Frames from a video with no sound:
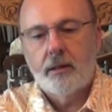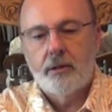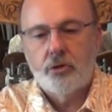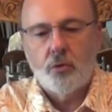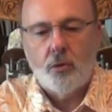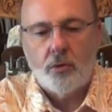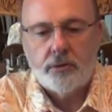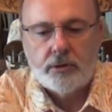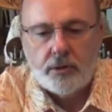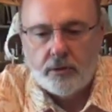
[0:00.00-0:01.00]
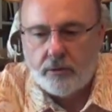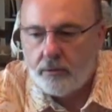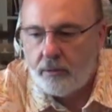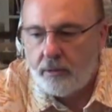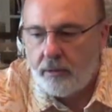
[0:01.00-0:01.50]
controls
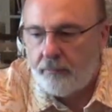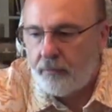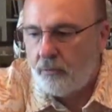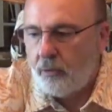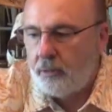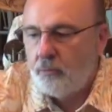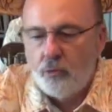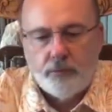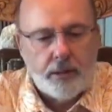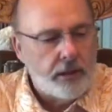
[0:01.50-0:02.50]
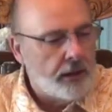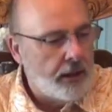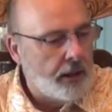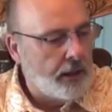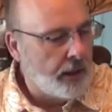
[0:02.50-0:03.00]
your left and right movement,
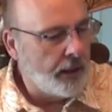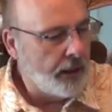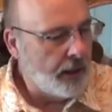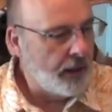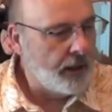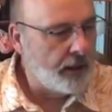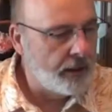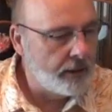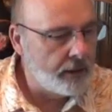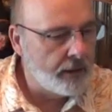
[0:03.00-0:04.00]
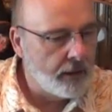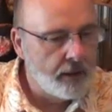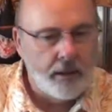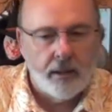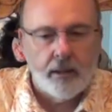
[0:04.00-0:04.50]
and
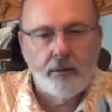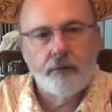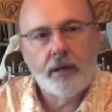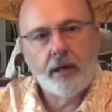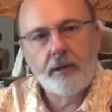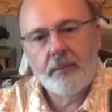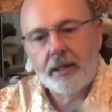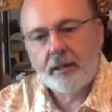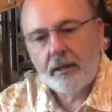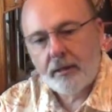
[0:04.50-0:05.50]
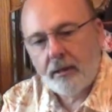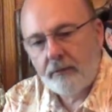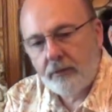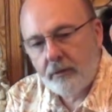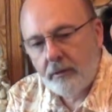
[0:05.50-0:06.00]
you've got a magnetic
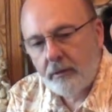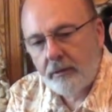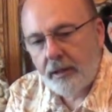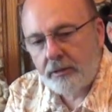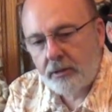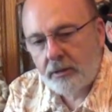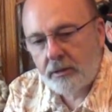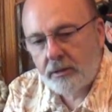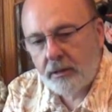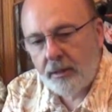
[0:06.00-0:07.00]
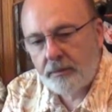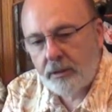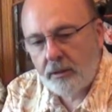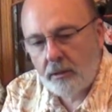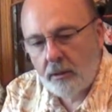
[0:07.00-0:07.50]
cover that just snaps
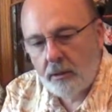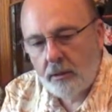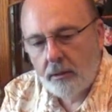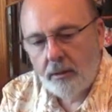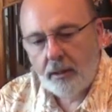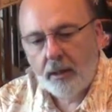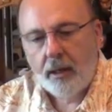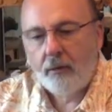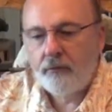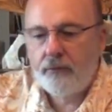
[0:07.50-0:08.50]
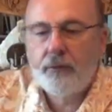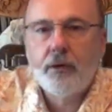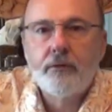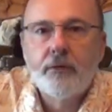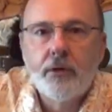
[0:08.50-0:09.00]
in.
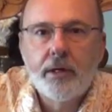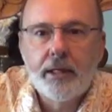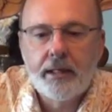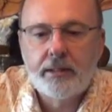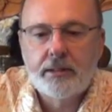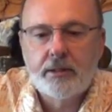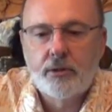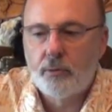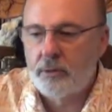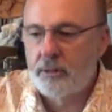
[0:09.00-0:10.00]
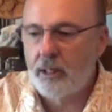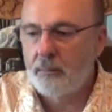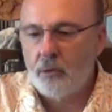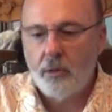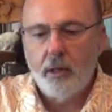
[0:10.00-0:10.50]
Very easy to
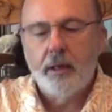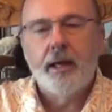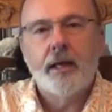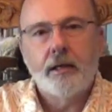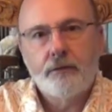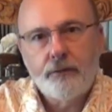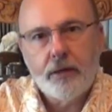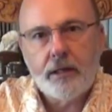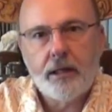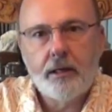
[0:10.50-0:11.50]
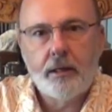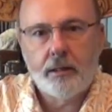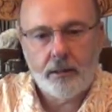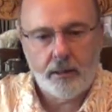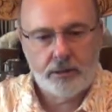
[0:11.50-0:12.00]
assemble. It can fit in
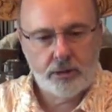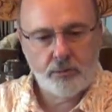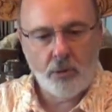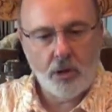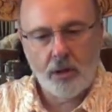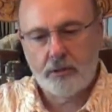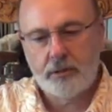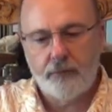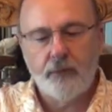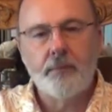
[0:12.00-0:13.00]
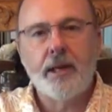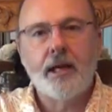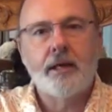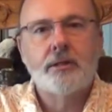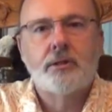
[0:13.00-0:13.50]
a small duffel
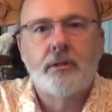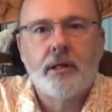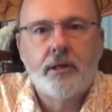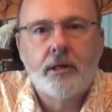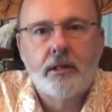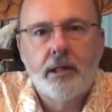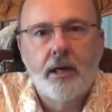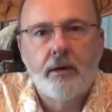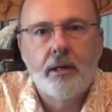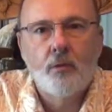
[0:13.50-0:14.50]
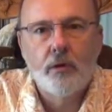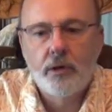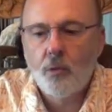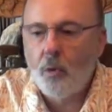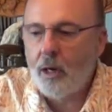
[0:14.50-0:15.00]
bag so that you could carry it where
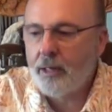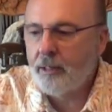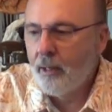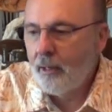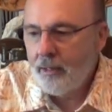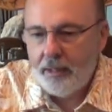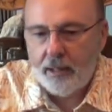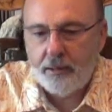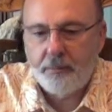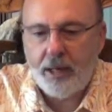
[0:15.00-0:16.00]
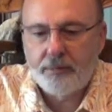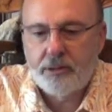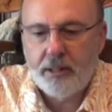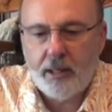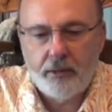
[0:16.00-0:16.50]
you want, yet it pops
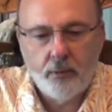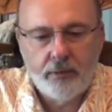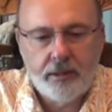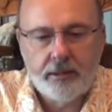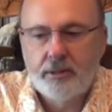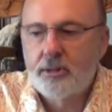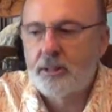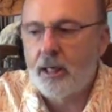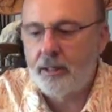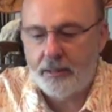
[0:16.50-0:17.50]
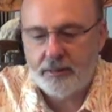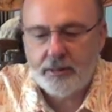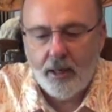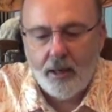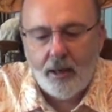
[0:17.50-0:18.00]
together within
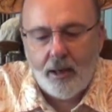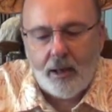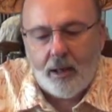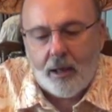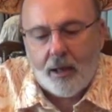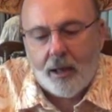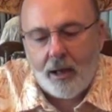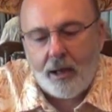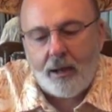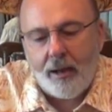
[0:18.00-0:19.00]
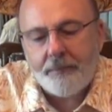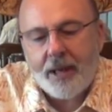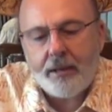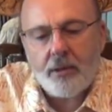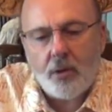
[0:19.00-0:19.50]
seconds. I'm
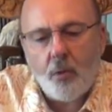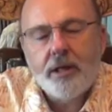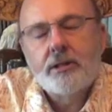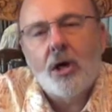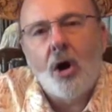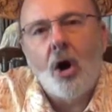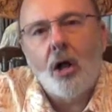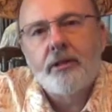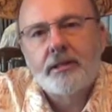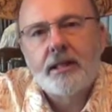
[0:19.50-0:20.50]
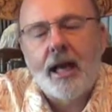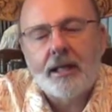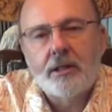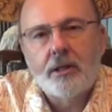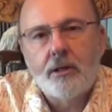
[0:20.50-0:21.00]
not going to go into all the
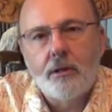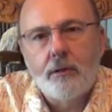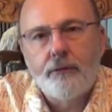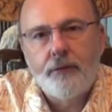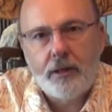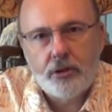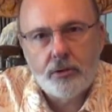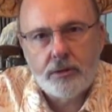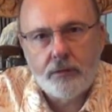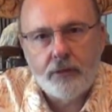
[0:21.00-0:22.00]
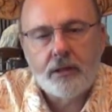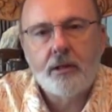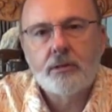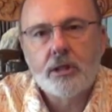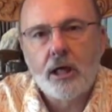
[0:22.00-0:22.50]
technical features of it.
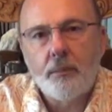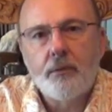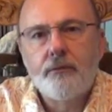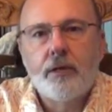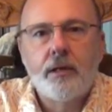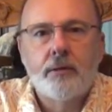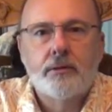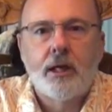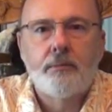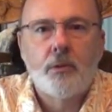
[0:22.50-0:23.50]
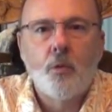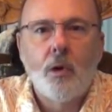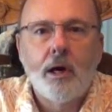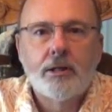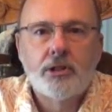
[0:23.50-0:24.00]
There's a couple of videos I've been
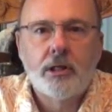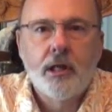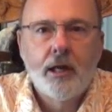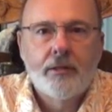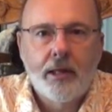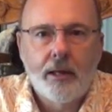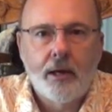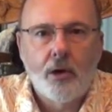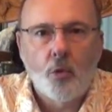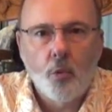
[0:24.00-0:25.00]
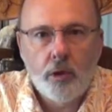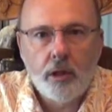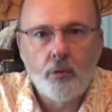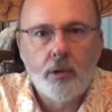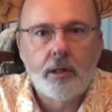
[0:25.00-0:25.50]
watching that are
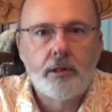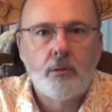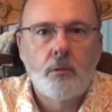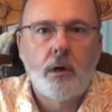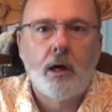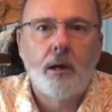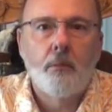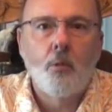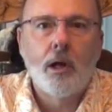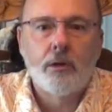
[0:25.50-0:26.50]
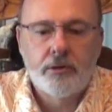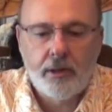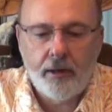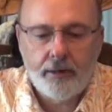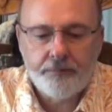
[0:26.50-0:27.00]
really well
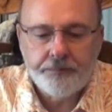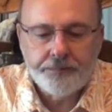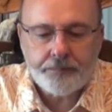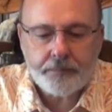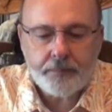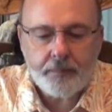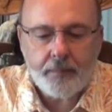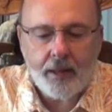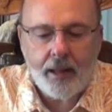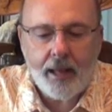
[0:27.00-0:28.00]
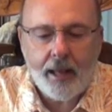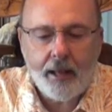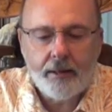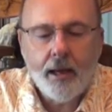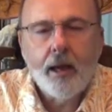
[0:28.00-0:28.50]
done,
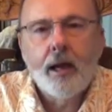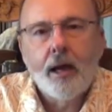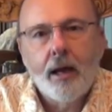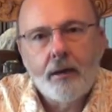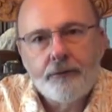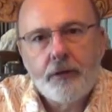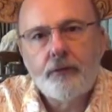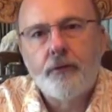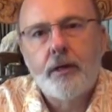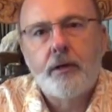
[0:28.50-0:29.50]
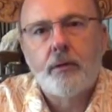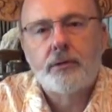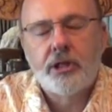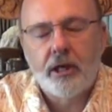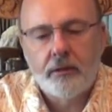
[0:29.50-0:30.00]
and feel free to
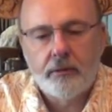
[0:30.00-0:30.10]
go check